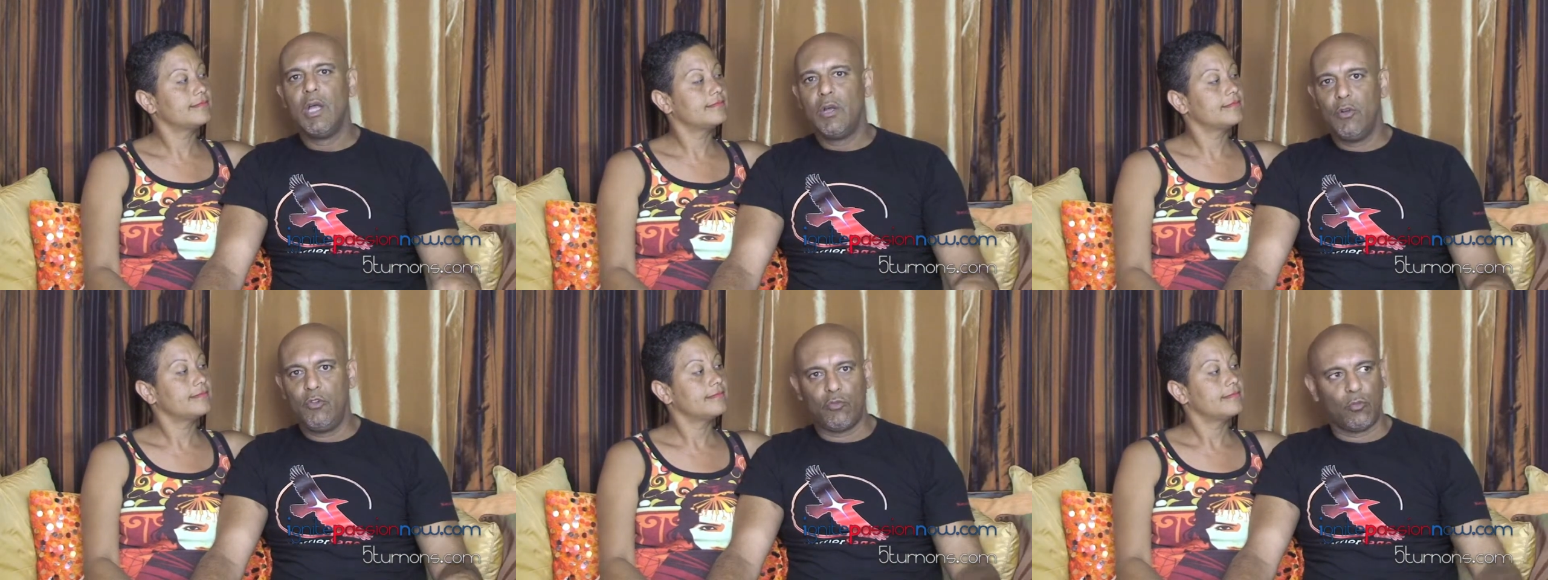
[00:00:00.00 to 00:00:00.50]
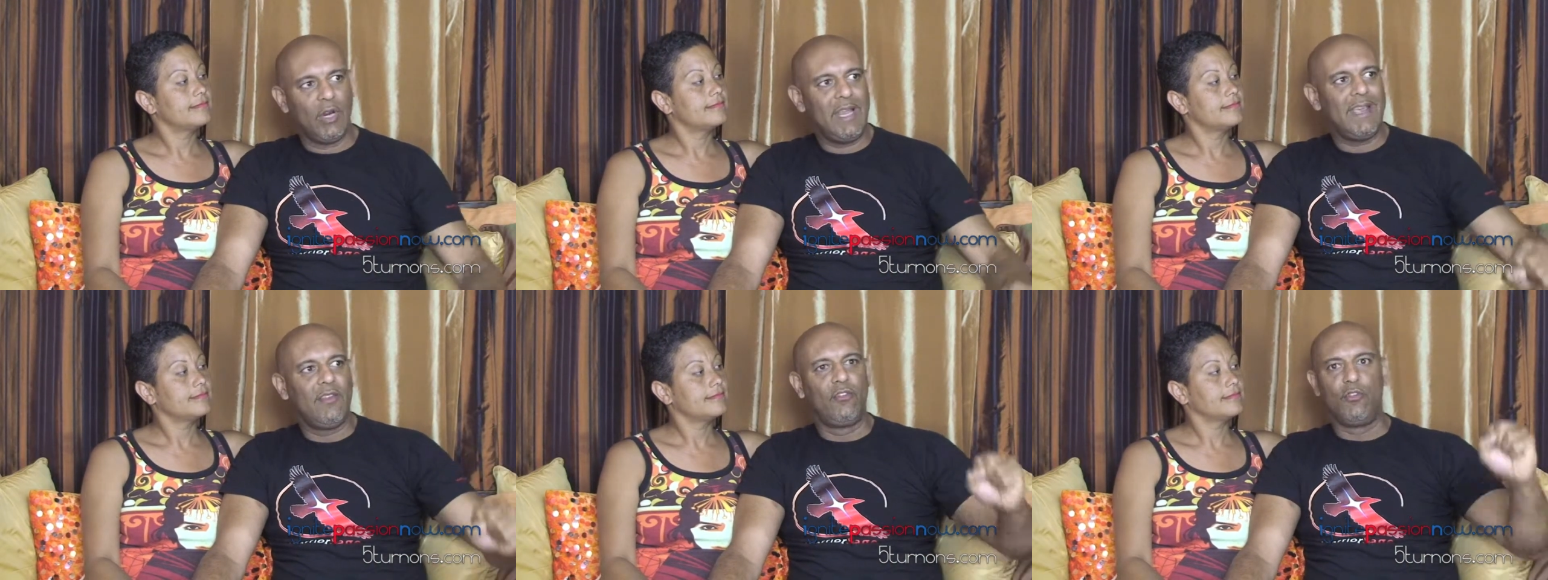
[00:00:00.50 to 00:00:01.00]
Speaker 1: who's
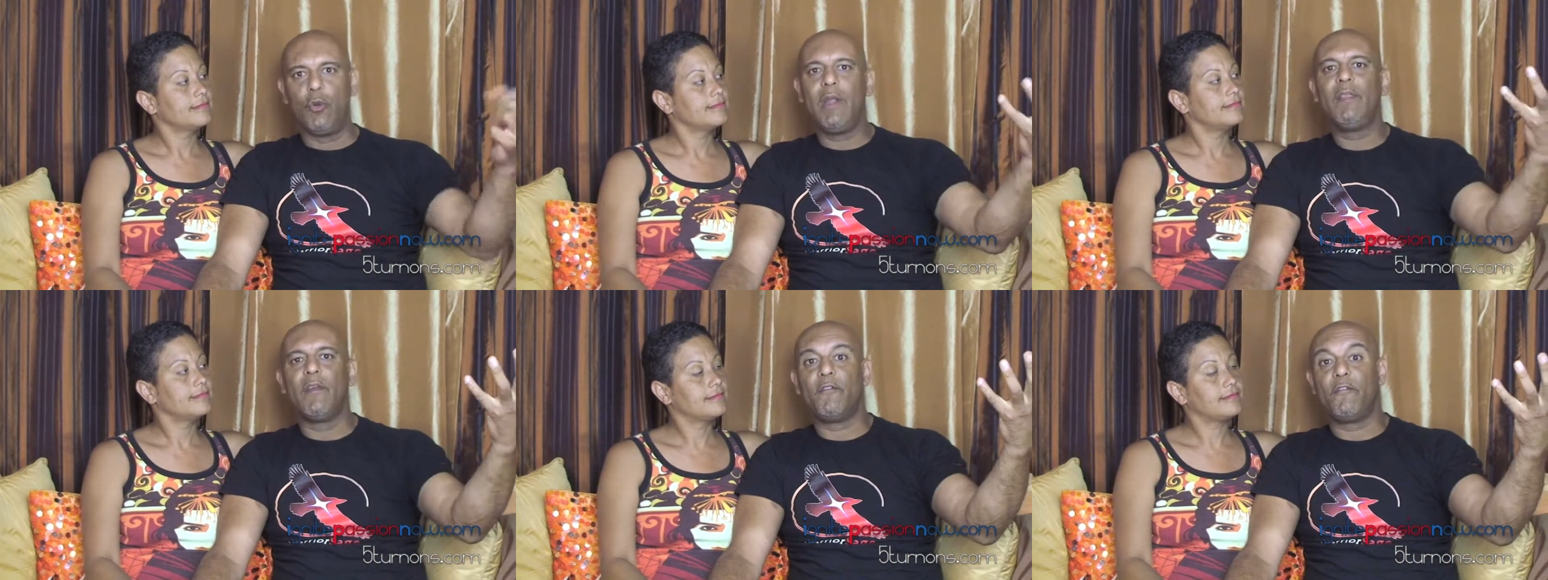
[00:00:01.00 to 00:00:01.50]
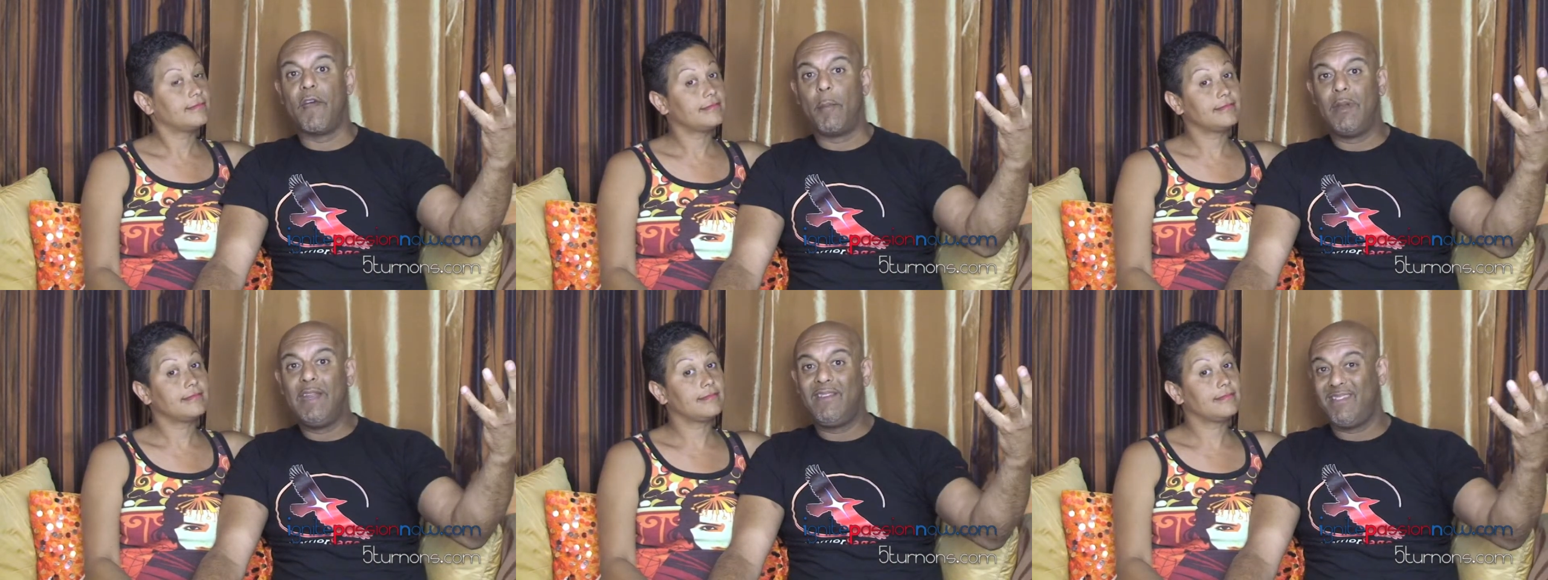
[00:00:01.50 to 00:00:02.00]
really exuding their
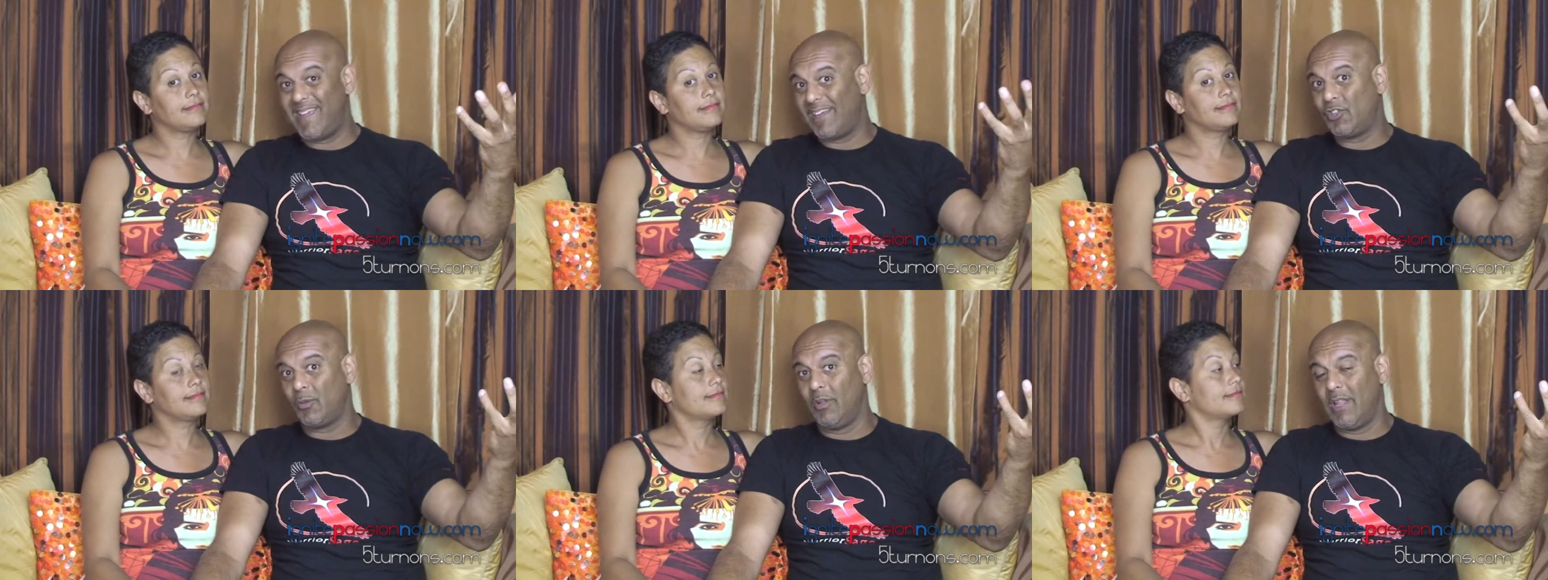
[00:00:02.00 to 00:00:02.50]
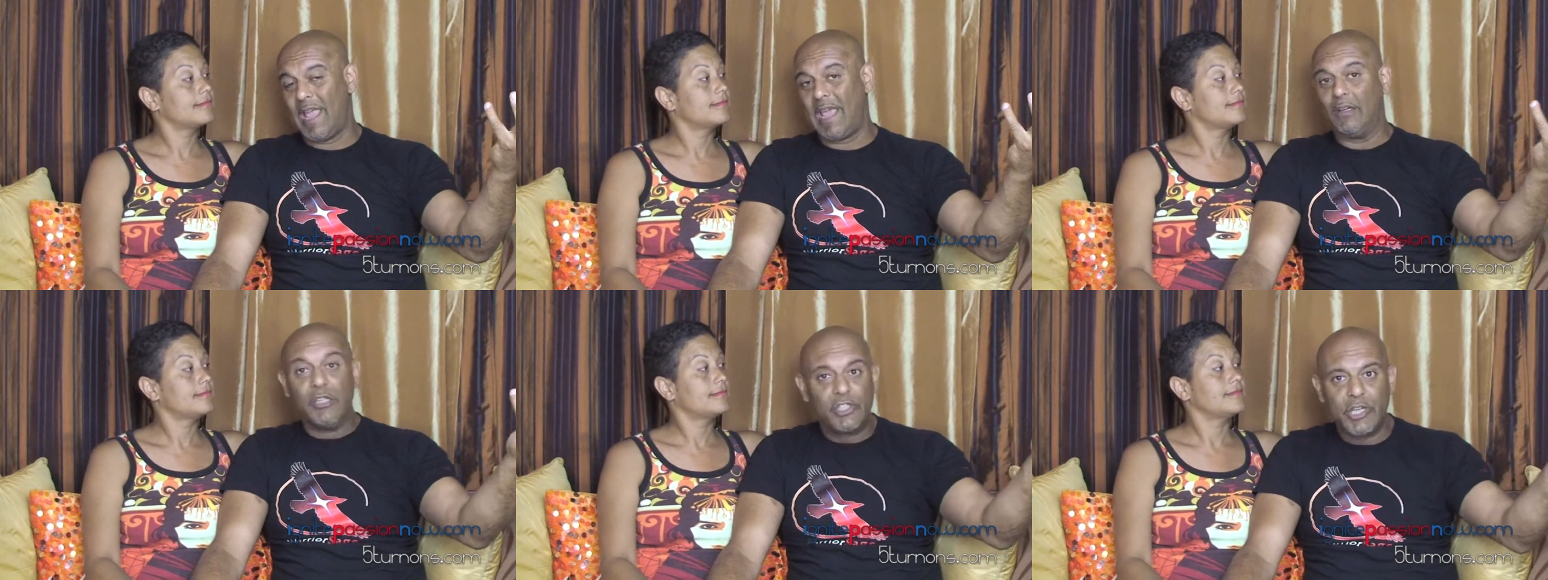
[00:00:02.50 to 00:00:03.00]
feminine sexual
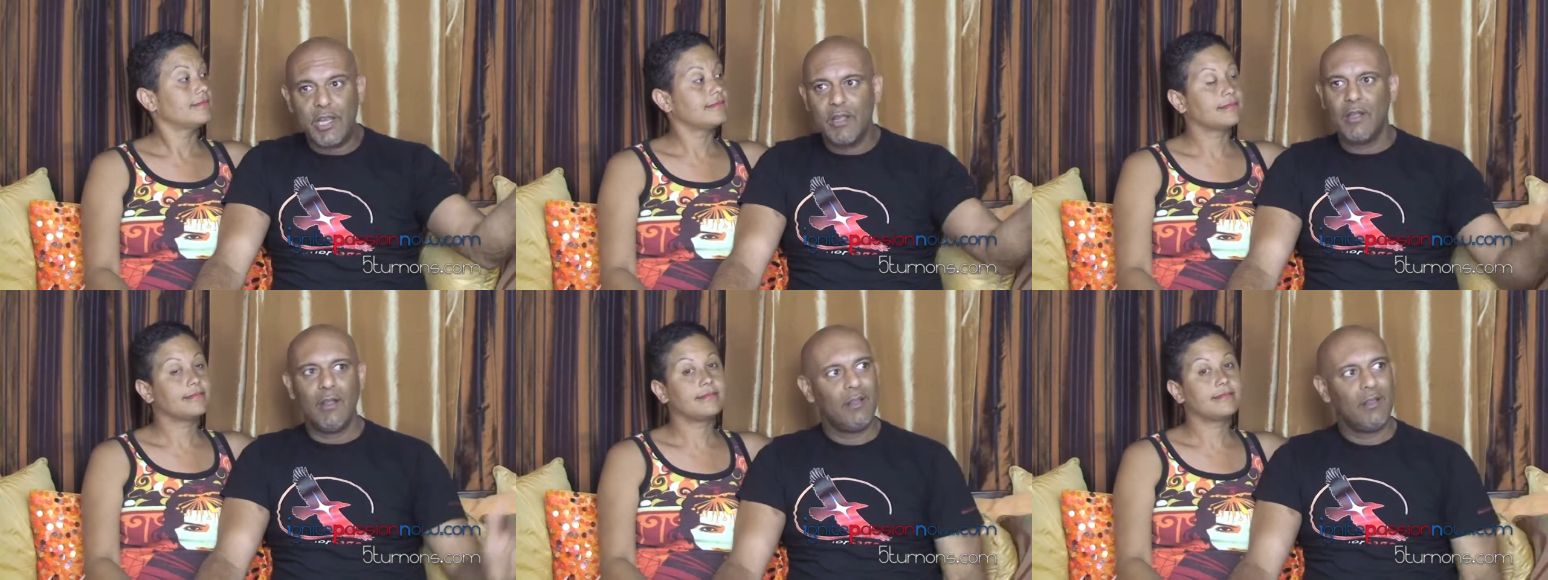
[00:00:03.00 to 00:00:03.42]
energy,